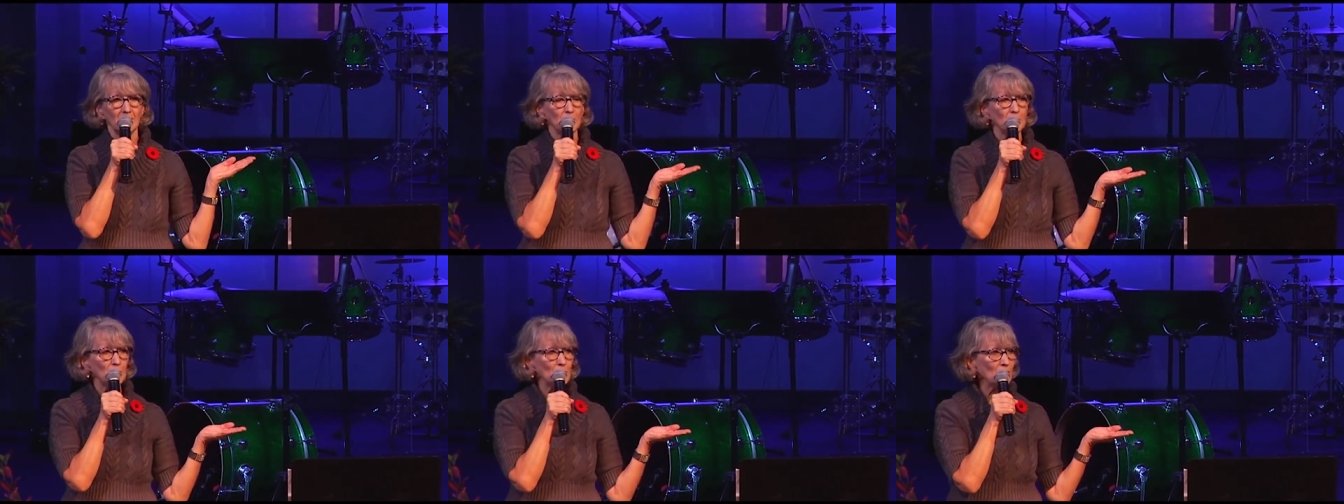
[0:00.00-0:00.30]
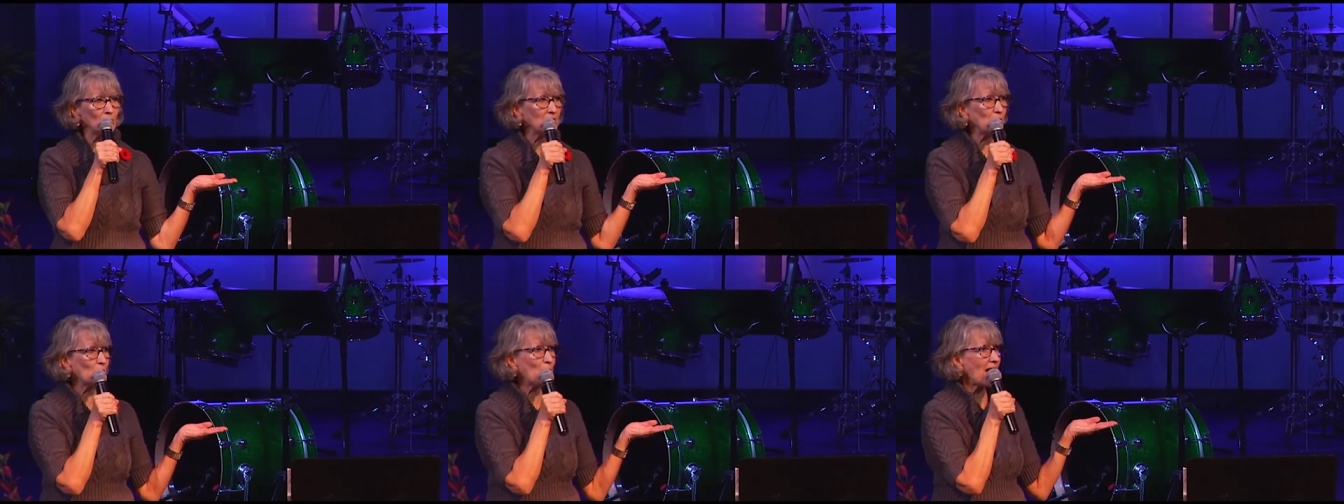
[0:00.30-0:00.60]

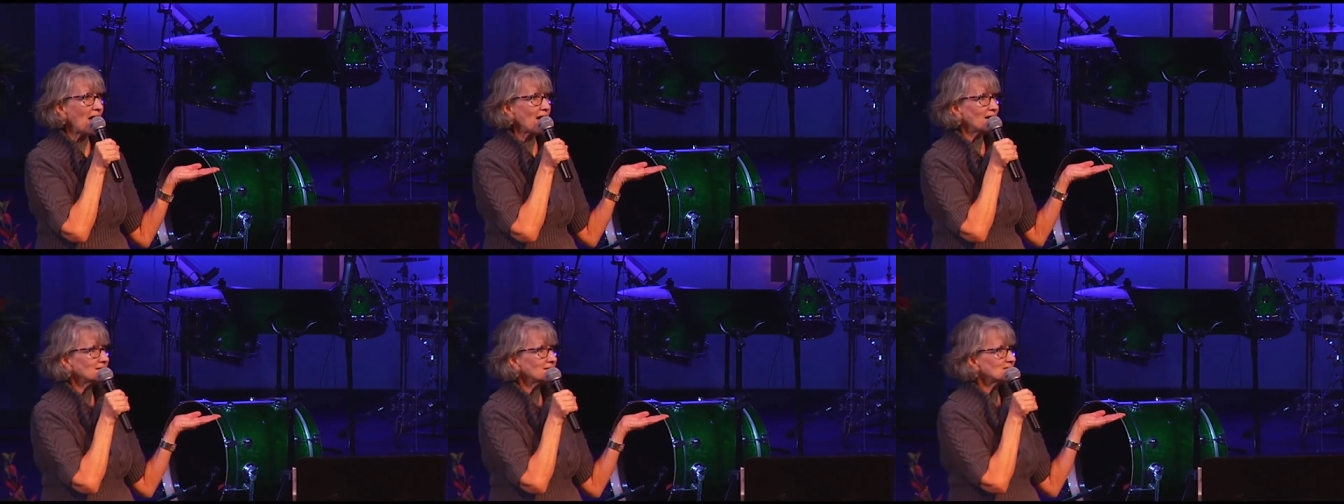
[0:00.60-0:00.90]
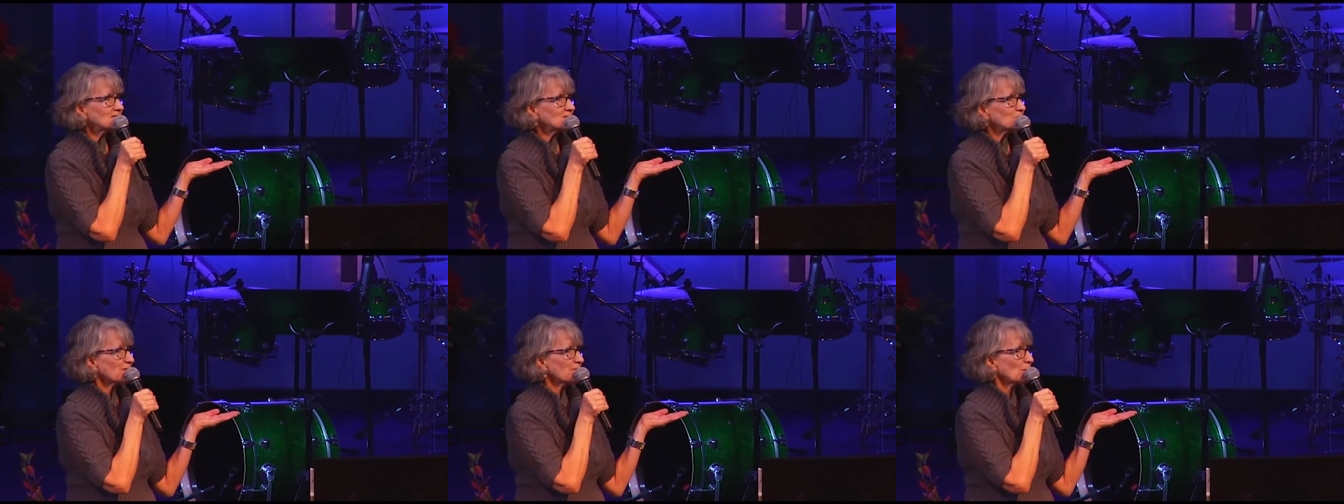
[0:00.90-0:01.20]

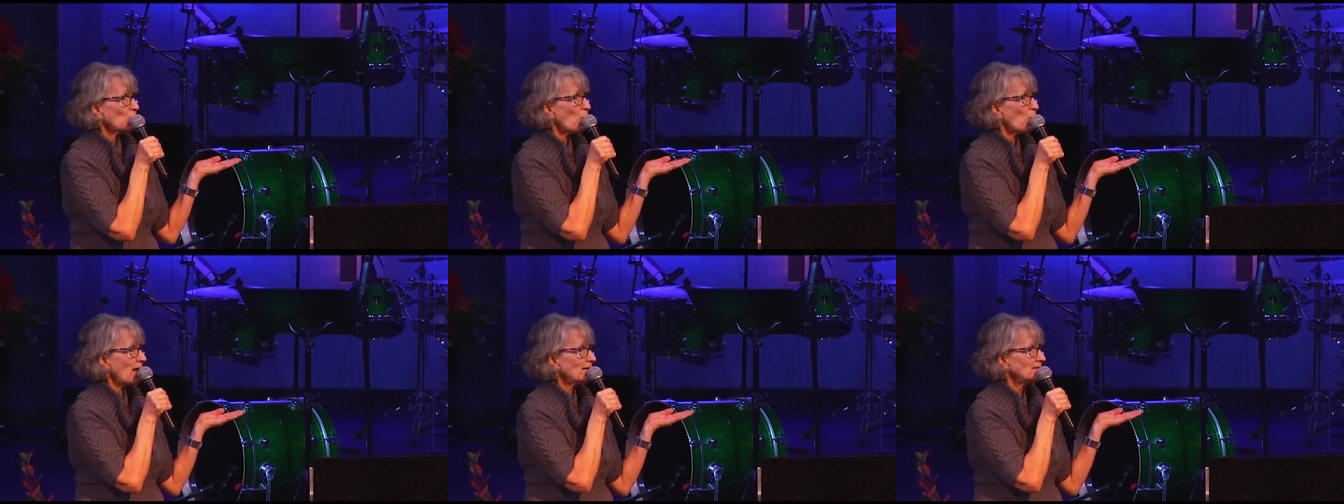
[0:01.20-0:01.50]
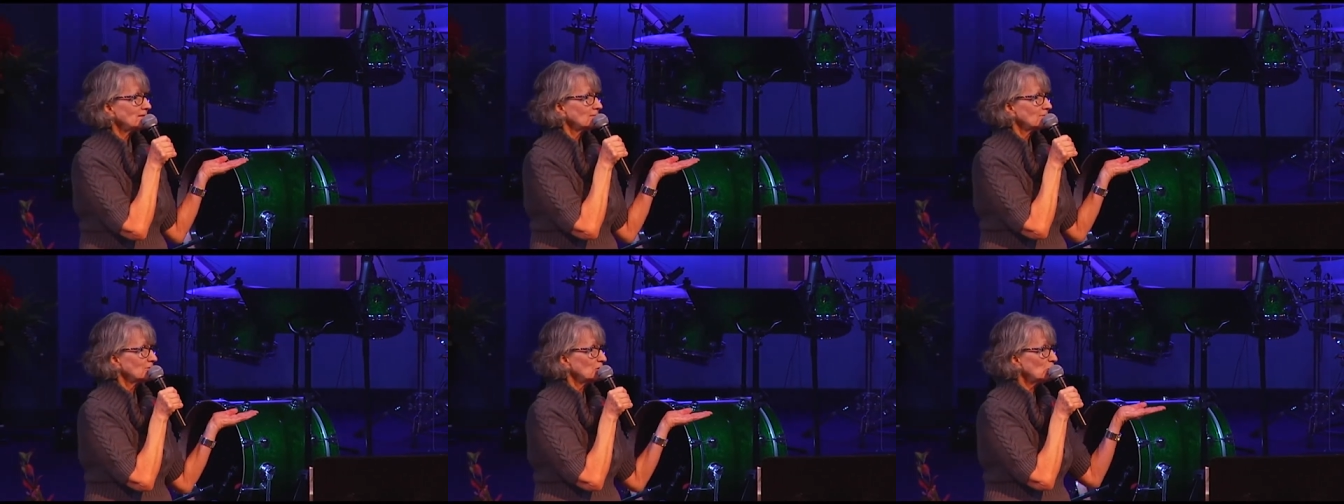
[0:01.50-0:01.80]
newlyweds with
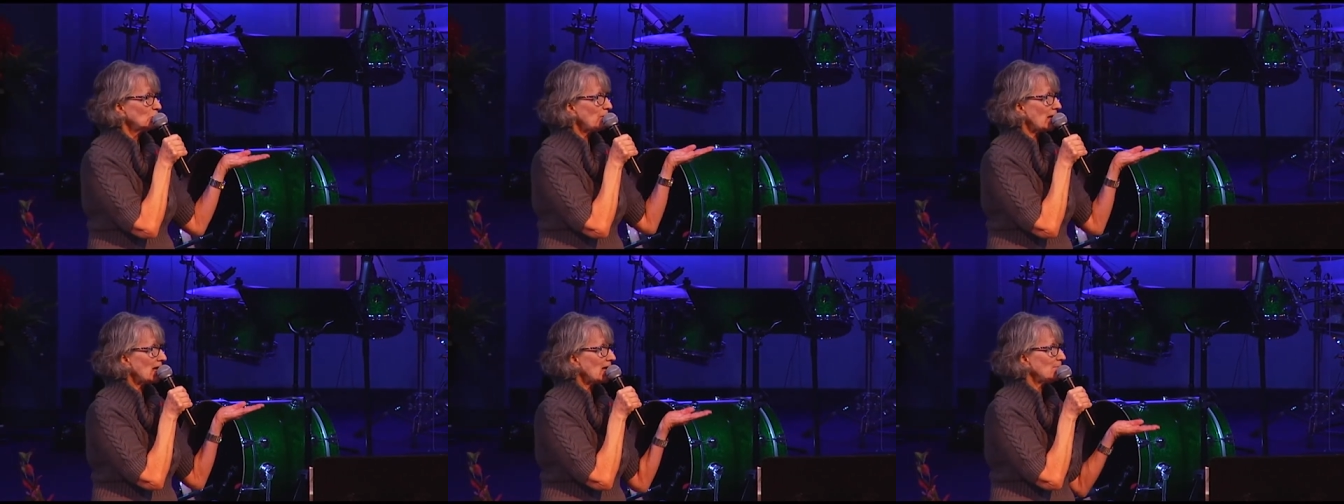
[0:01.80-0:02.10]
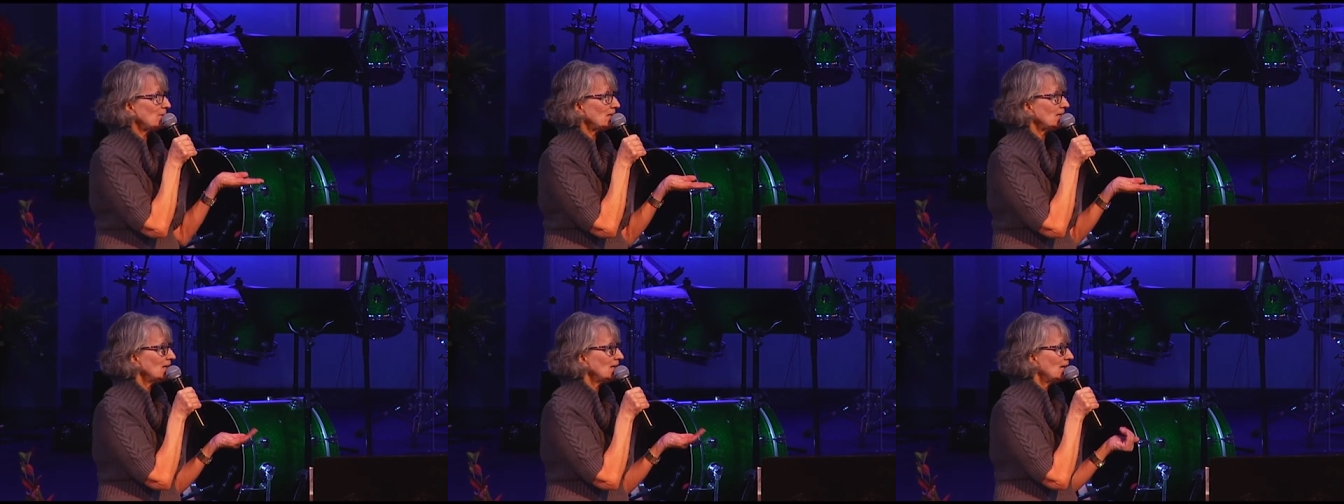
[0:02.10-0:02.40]
one new
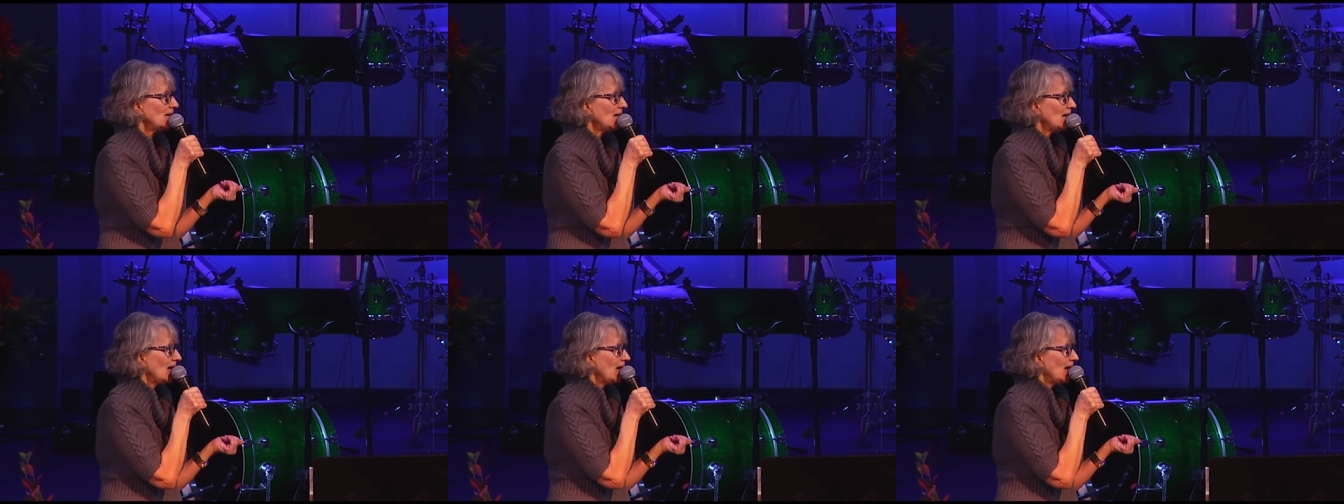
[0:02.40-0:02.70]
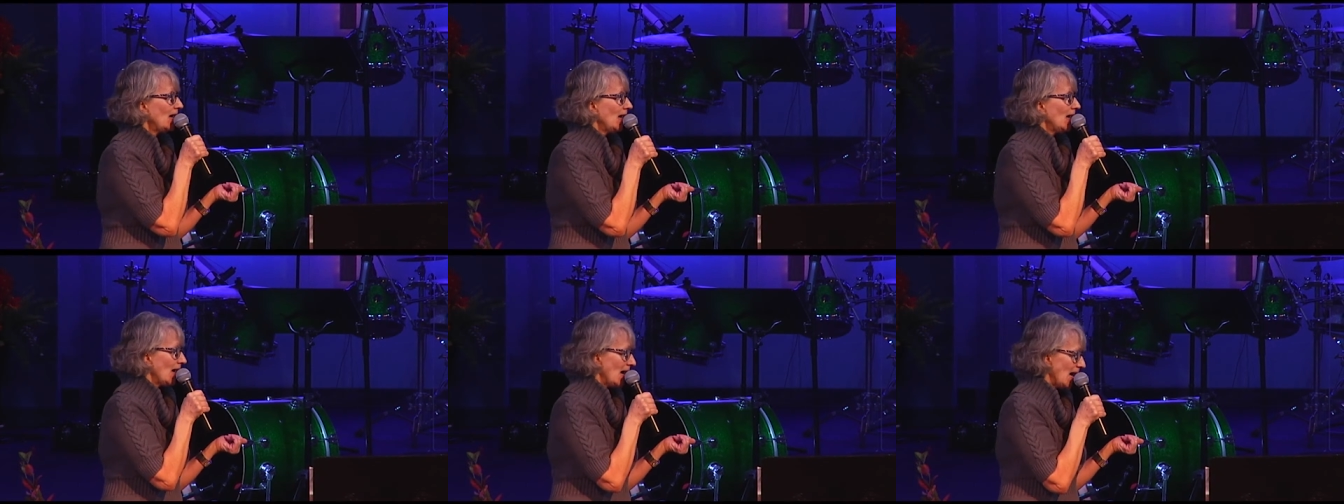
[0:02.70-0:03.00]
baby.
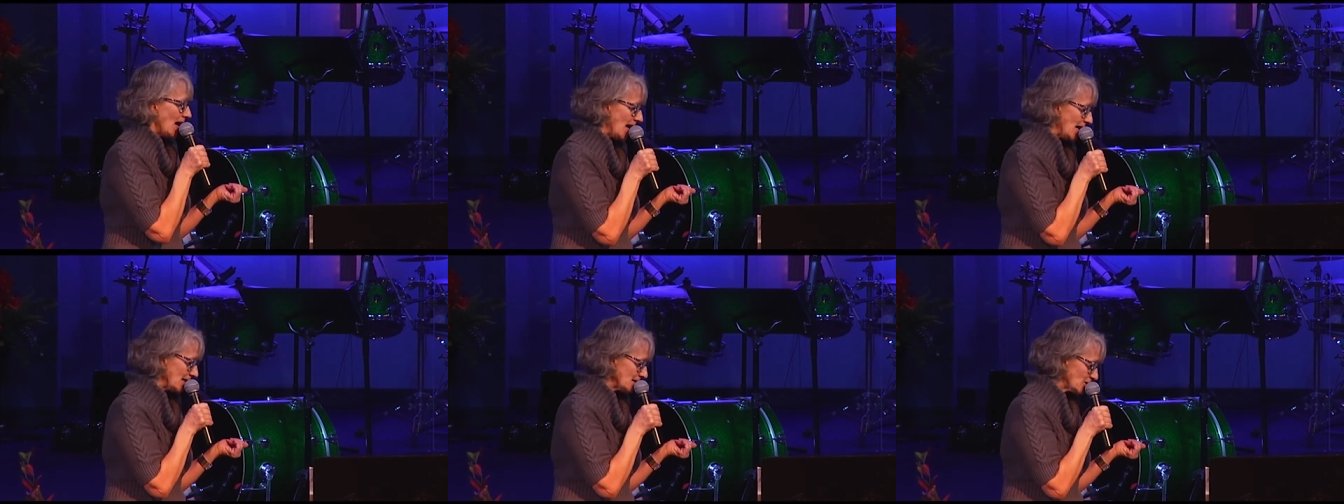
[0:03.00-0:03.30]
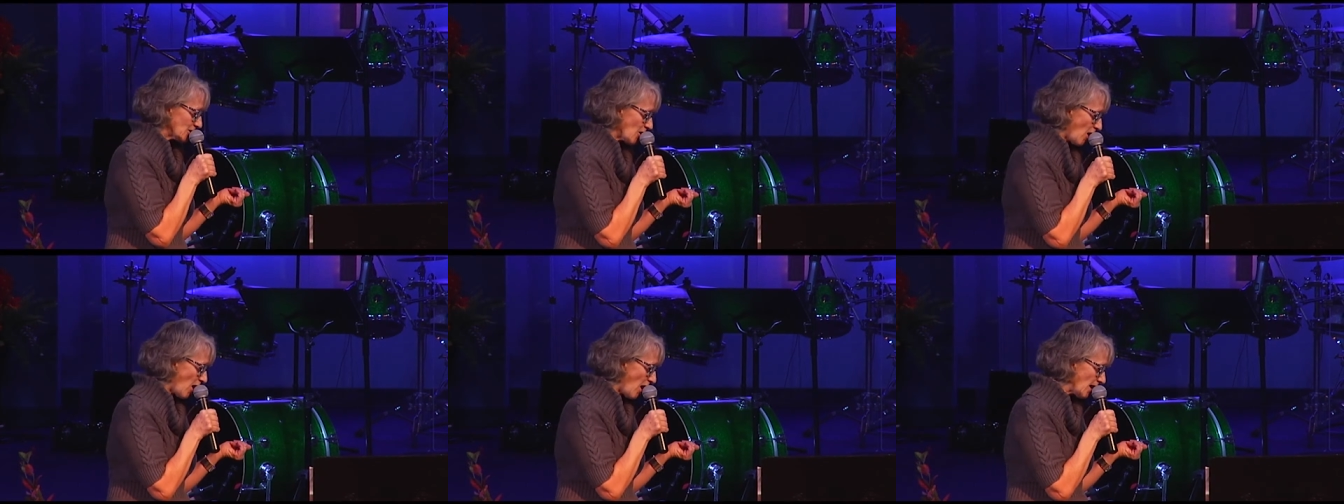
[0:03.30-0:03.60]

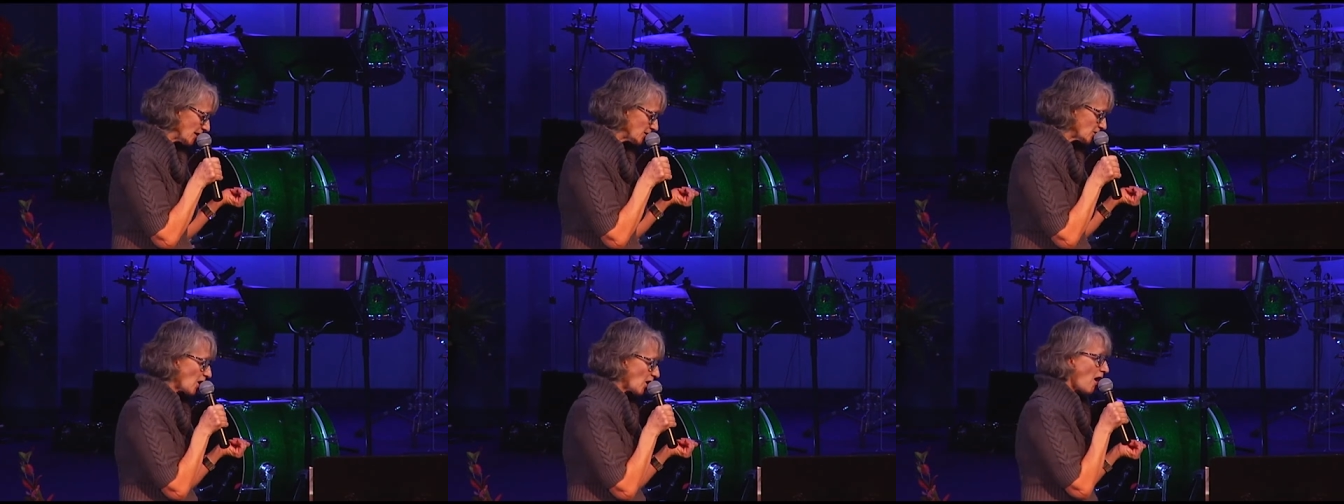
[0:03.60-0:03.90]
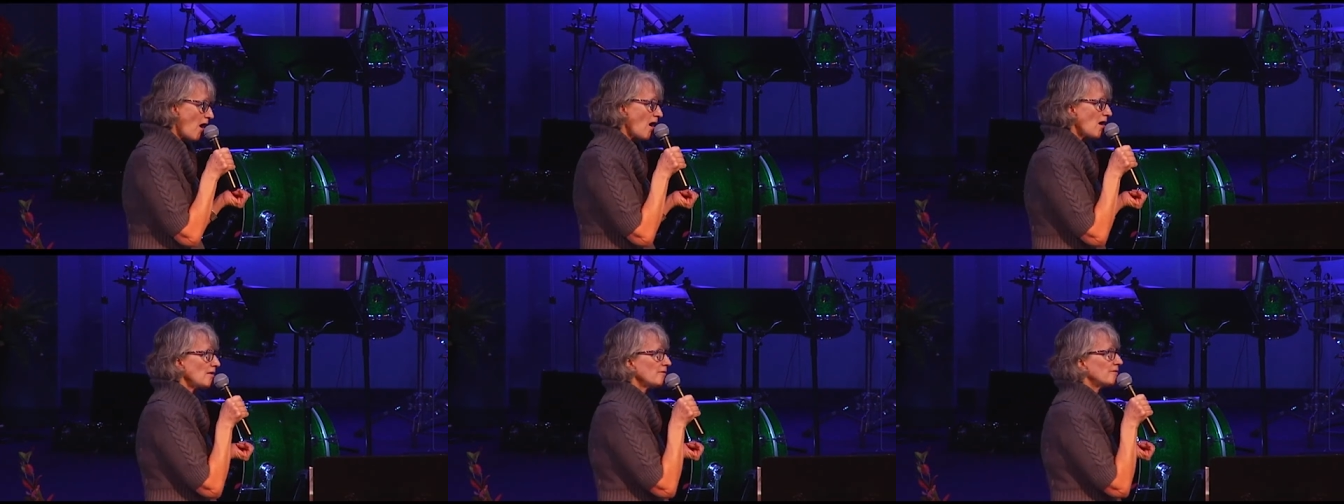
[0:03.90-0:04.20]
And God
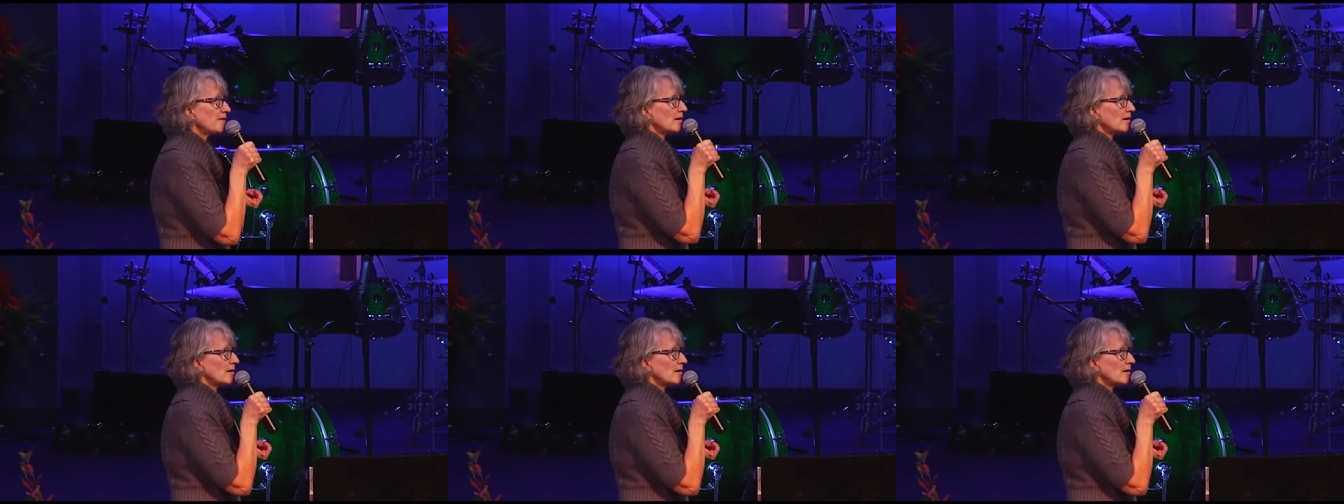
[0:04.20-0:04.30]
called